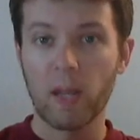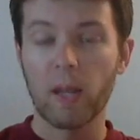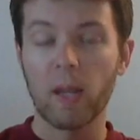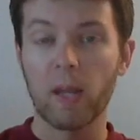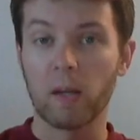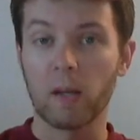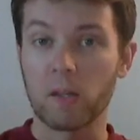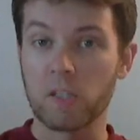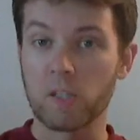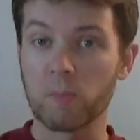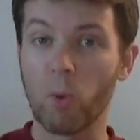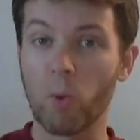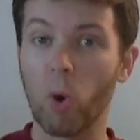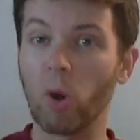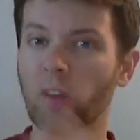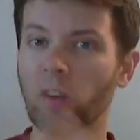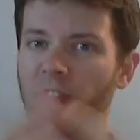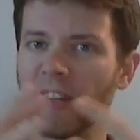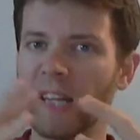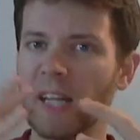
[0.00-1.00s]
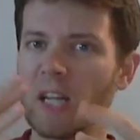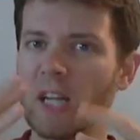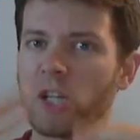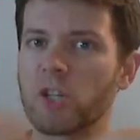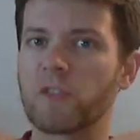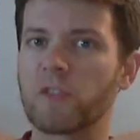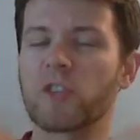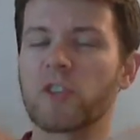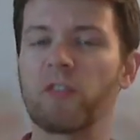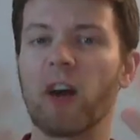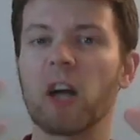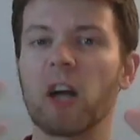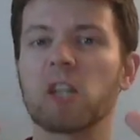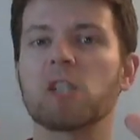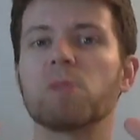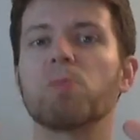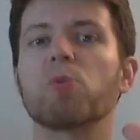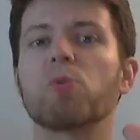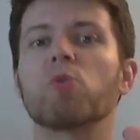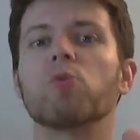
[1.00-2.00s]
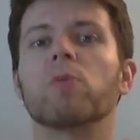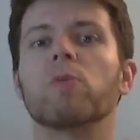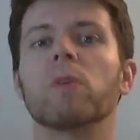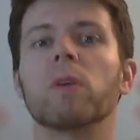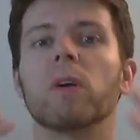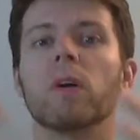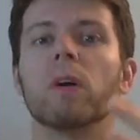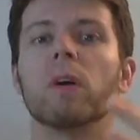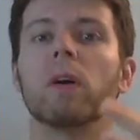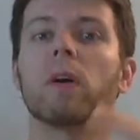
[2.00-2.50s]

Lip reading: In the small village of Schwarzbrunn,